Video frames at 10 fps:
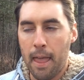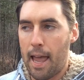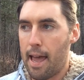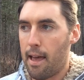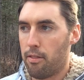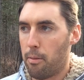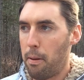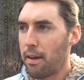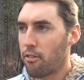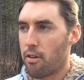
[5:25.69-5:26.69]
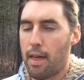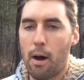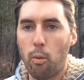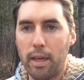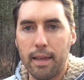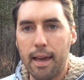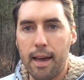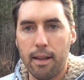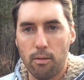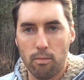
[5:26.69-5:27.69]
And the picture that we
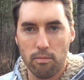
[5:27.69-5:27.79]
get